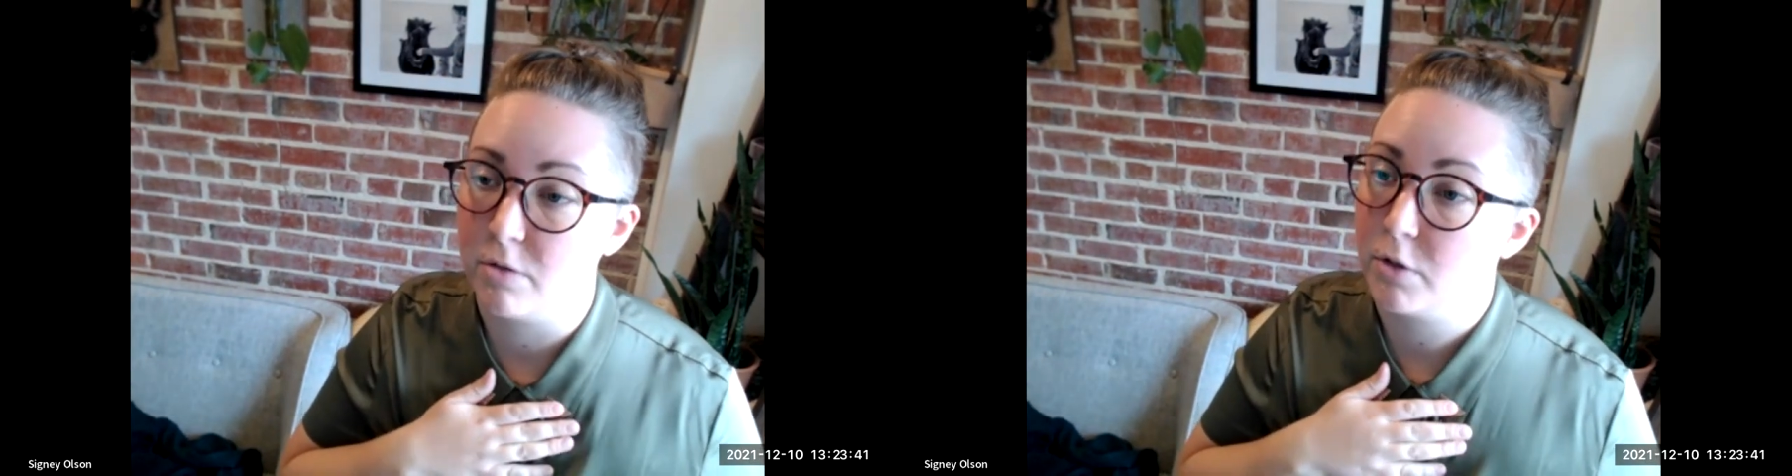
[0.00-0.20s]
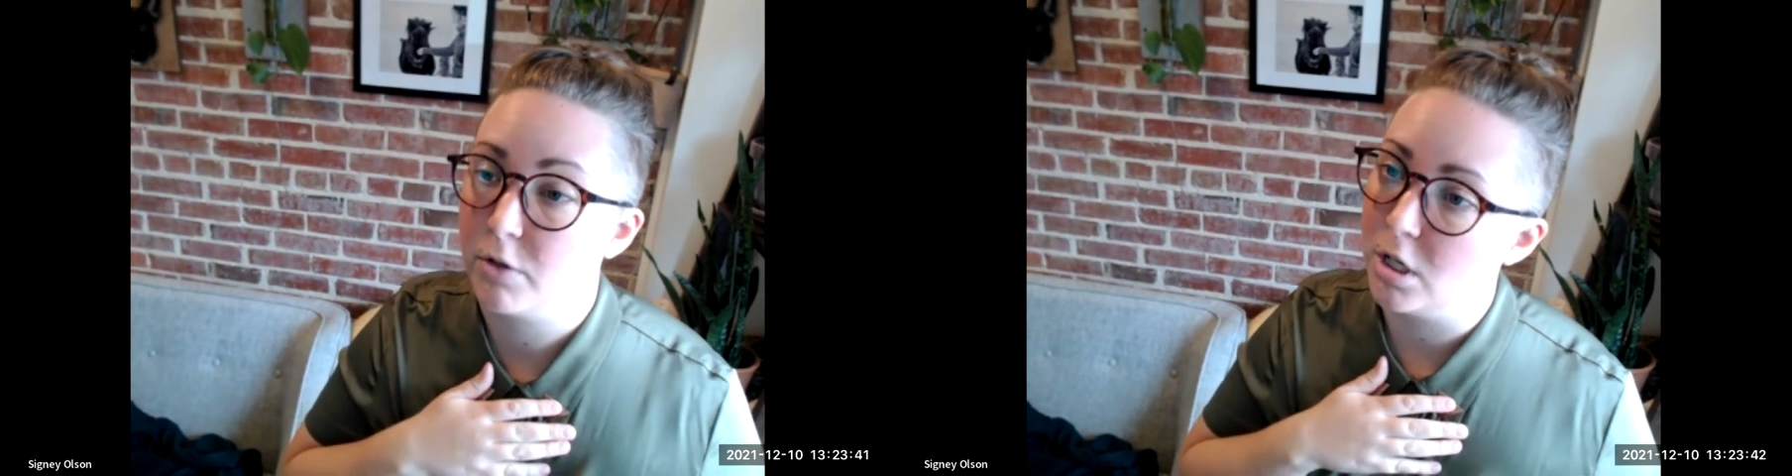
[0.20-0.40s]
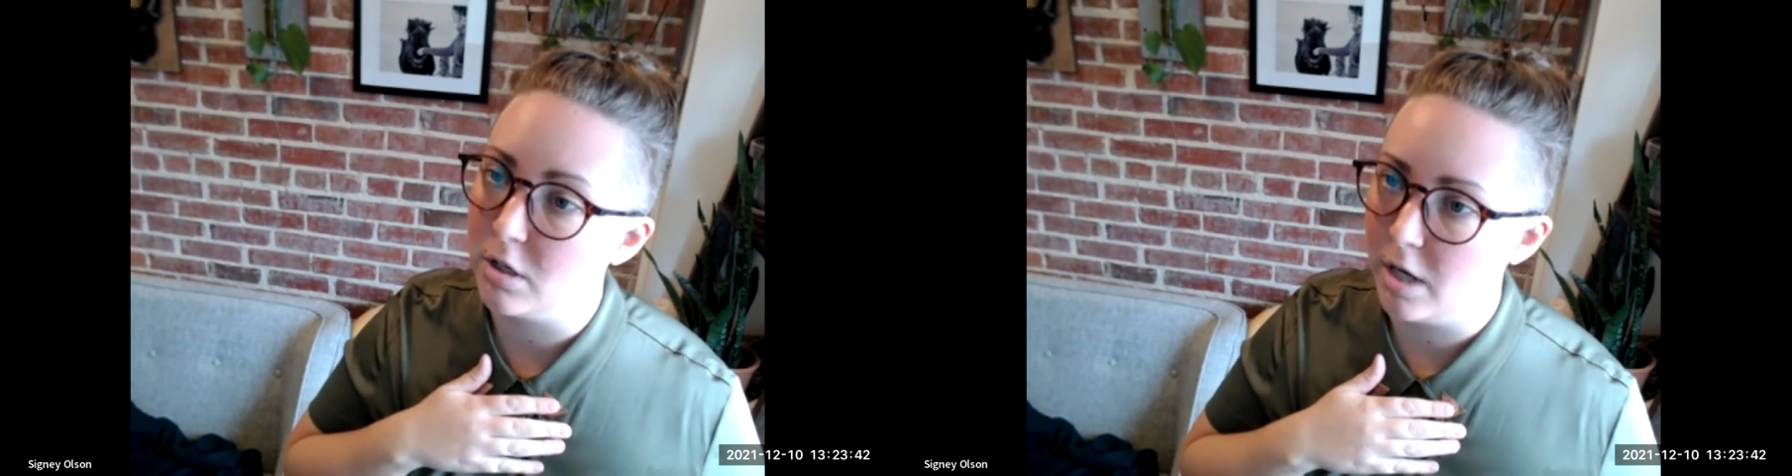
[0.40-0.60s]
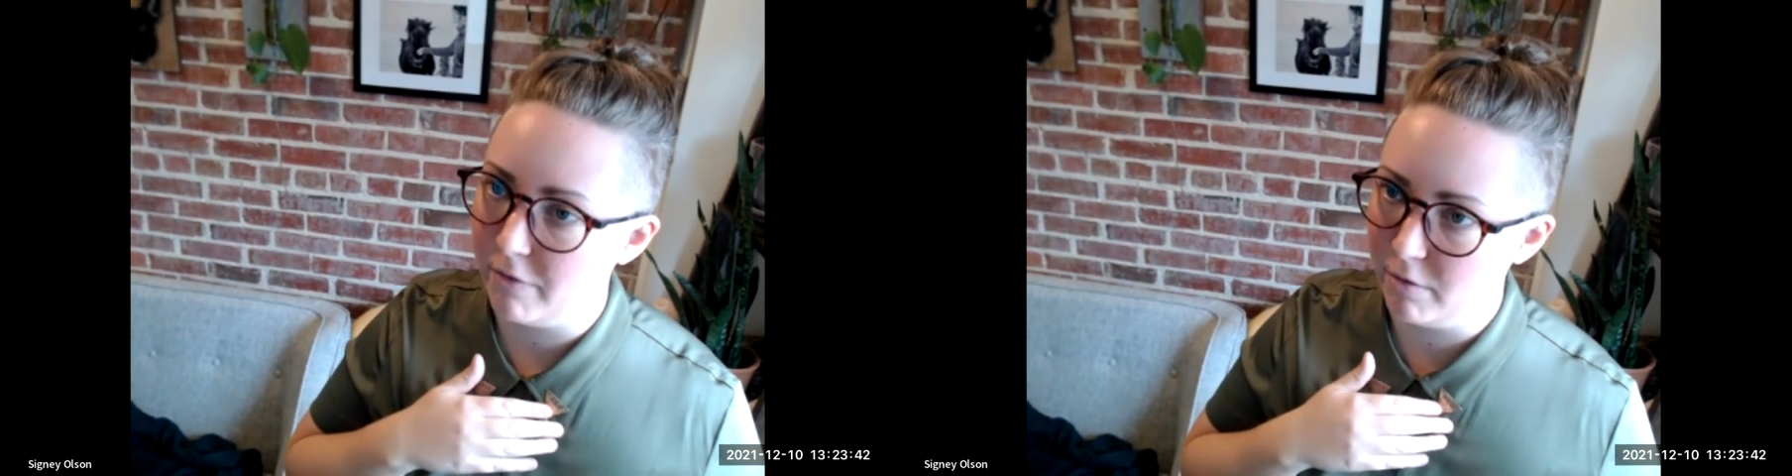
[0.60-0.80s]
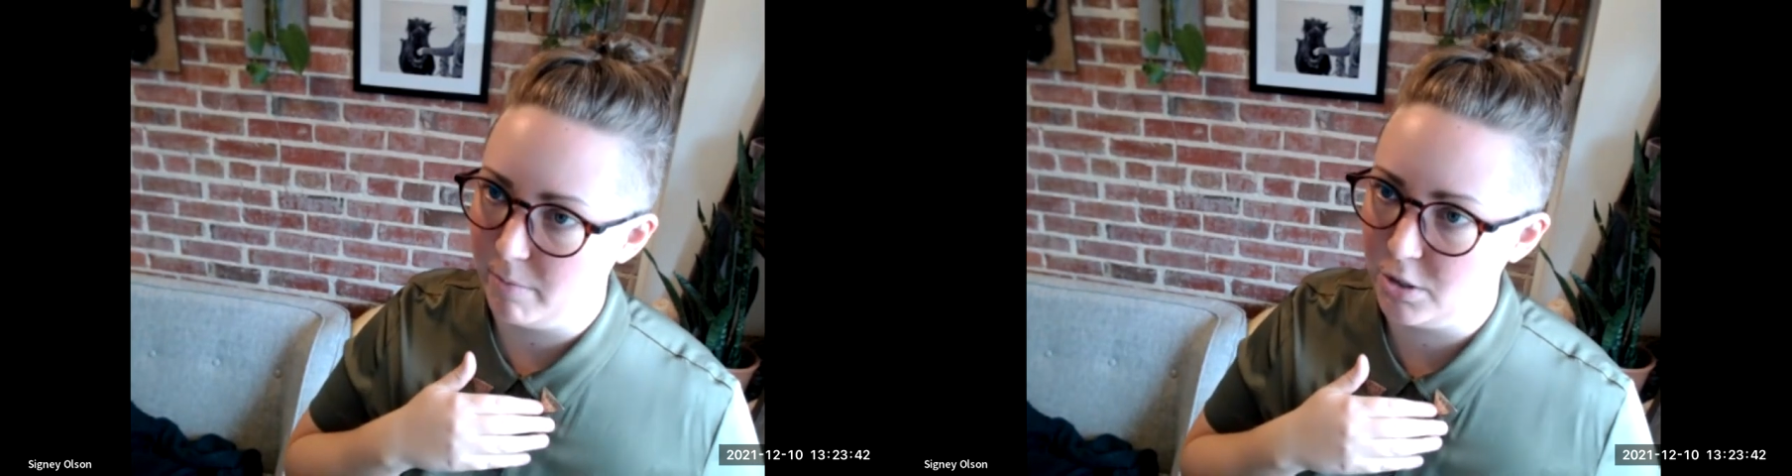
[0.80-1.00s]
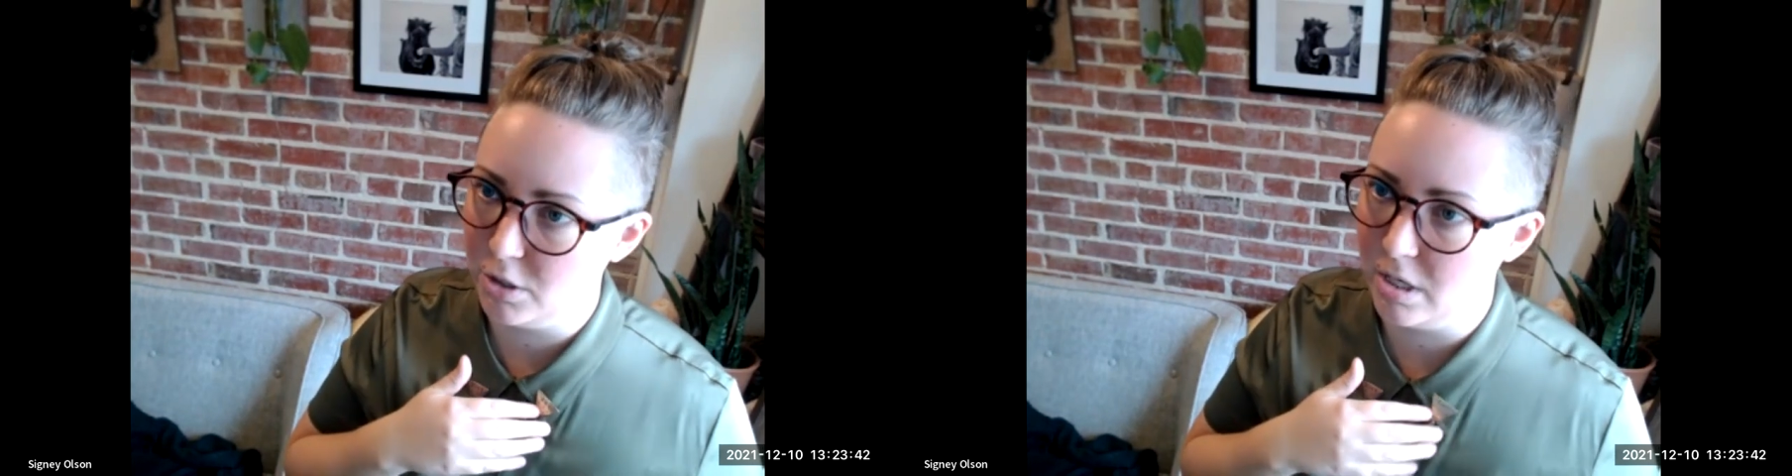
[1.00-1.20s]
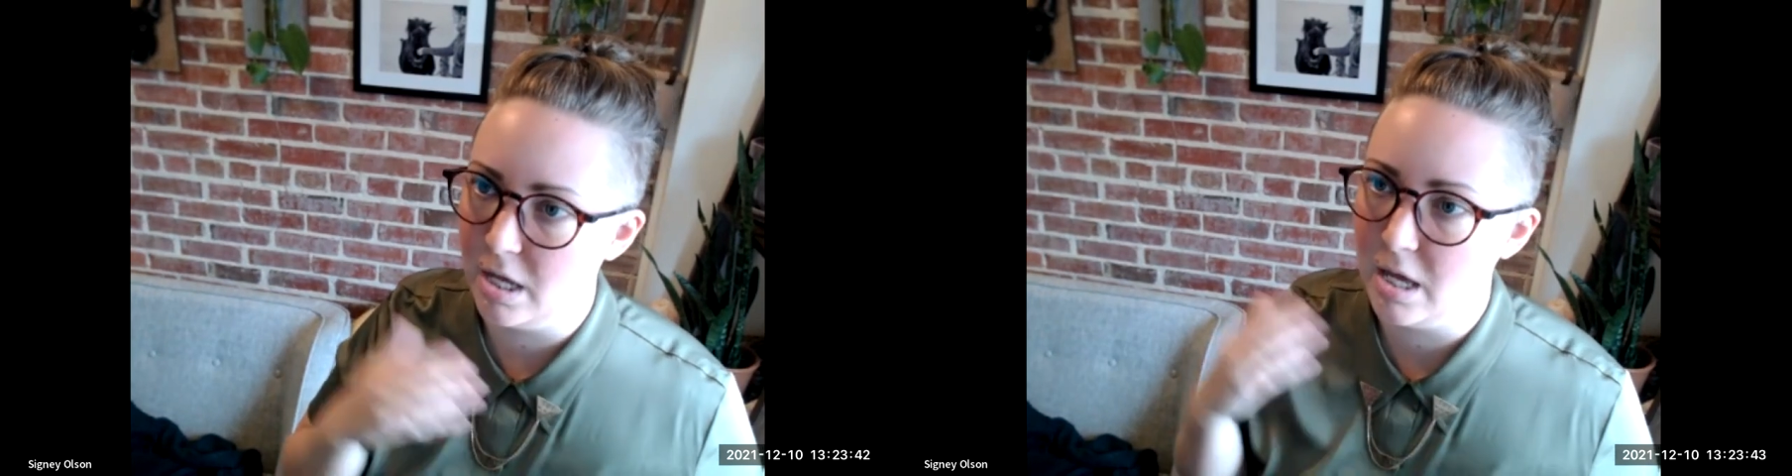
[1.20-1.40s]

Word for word: for gender affirmation?